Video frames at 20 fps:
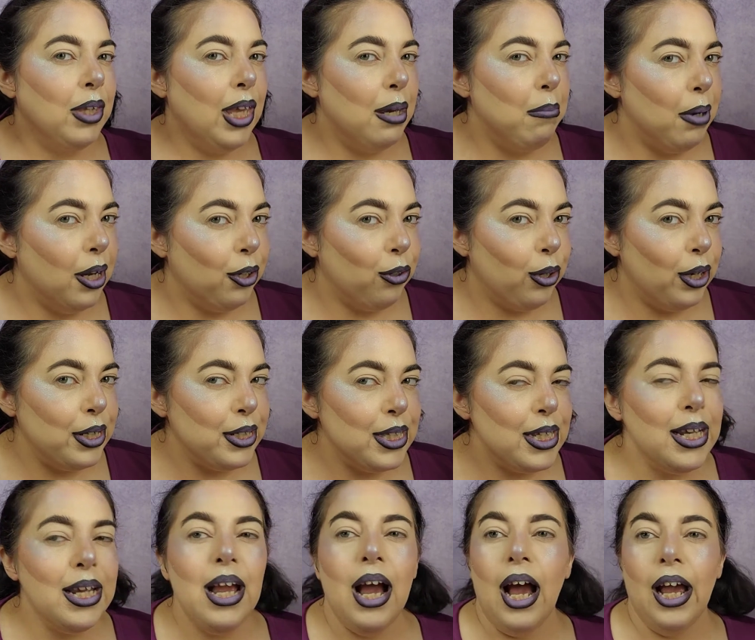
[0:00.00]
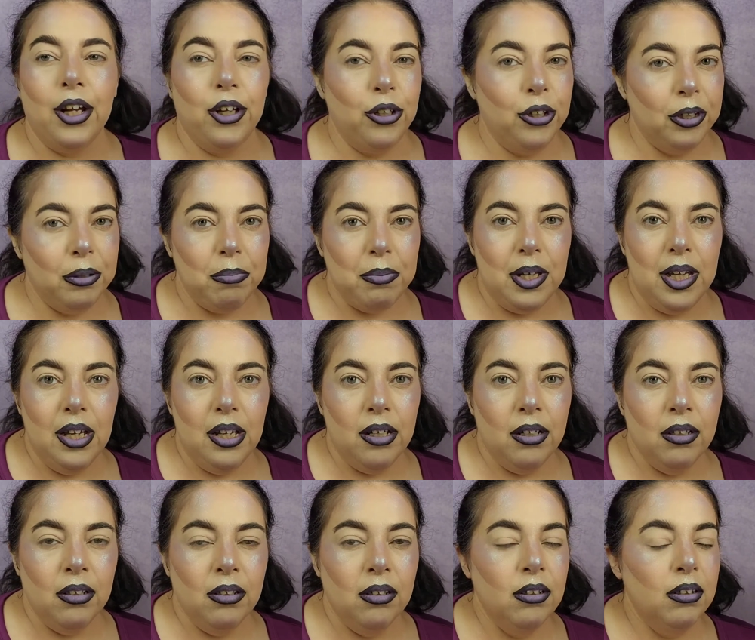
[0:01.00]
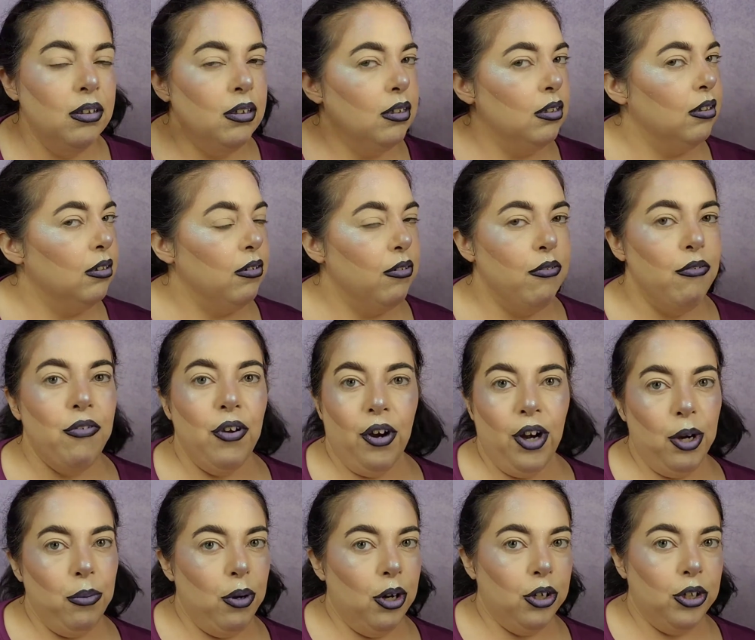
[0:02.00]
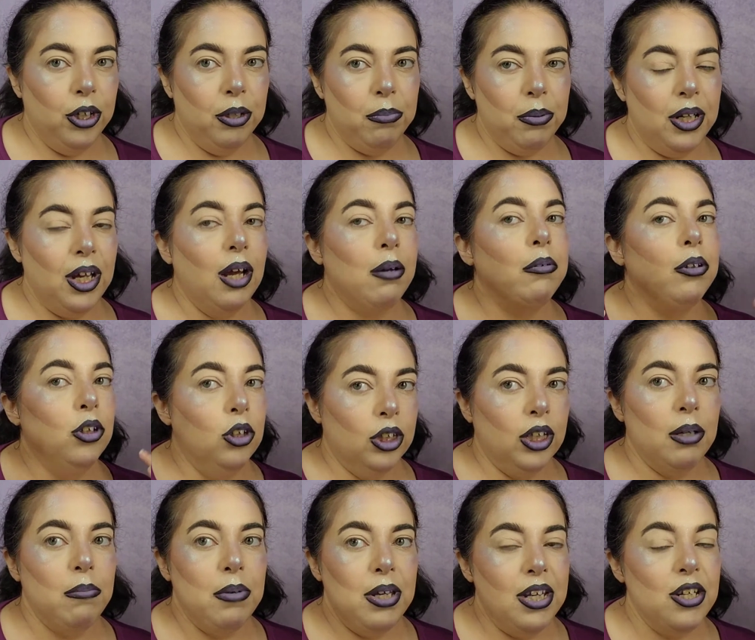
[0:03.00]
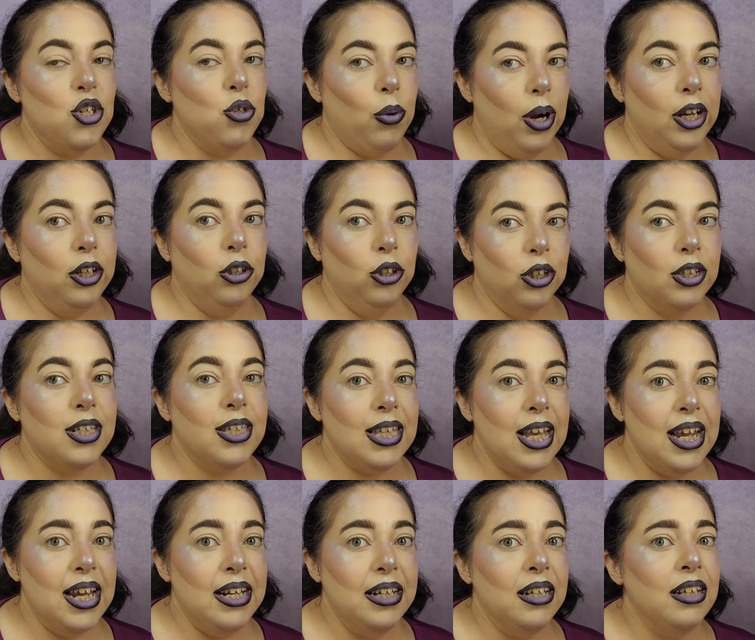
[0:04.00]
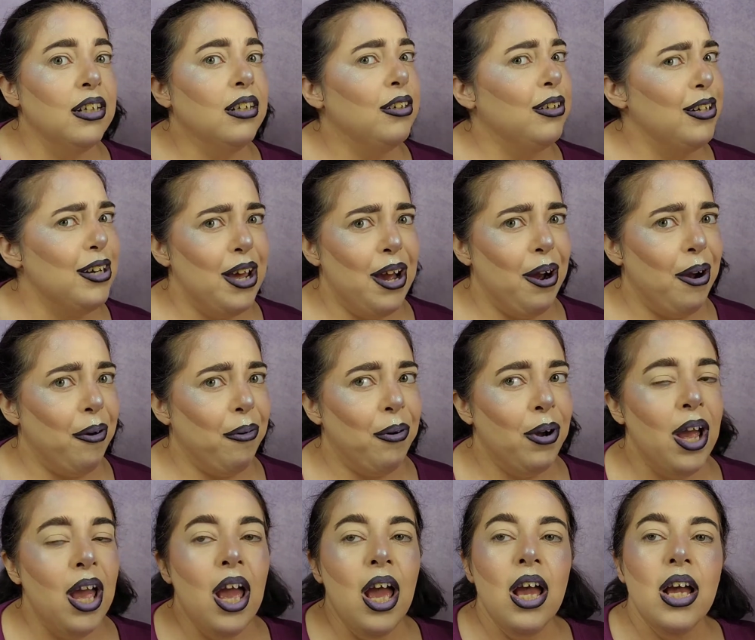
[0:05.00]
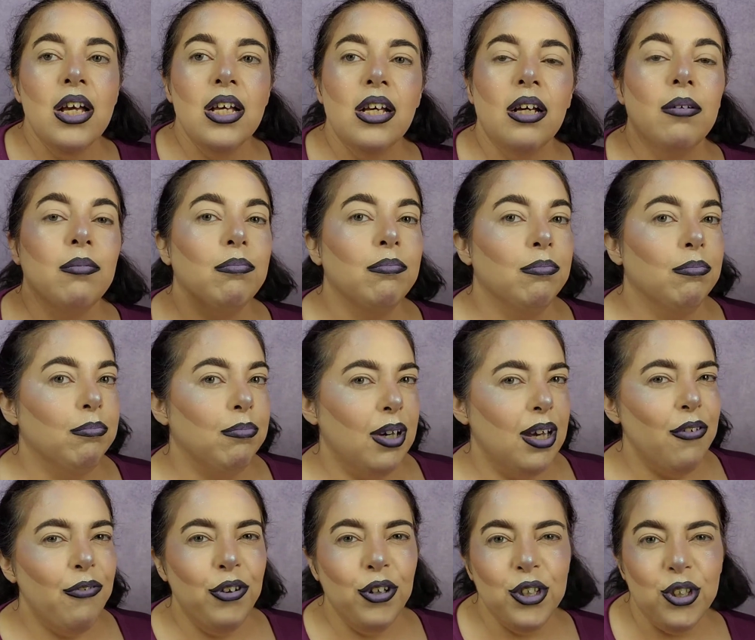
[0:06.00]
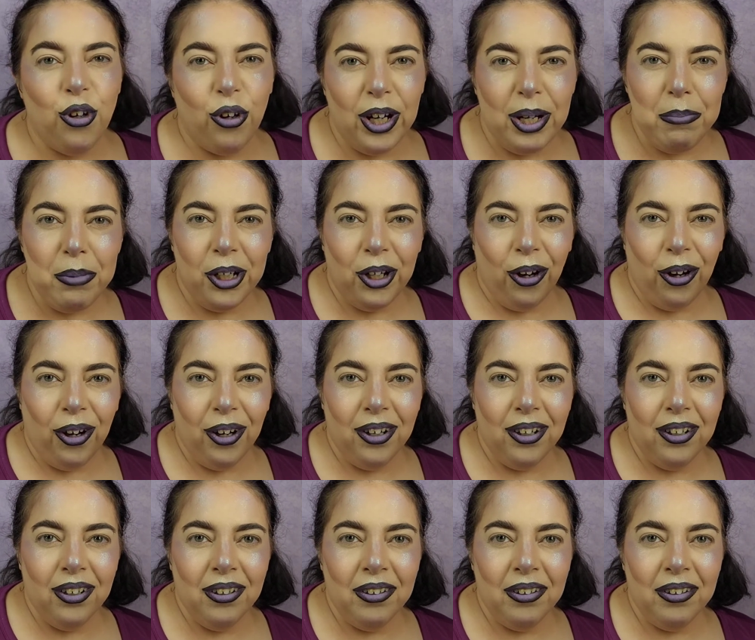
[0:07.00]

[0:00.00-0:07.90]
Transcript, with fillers: Am I crazy? I could be. Very well could be. I, look at me. Do I look sane? No. It feels creamier.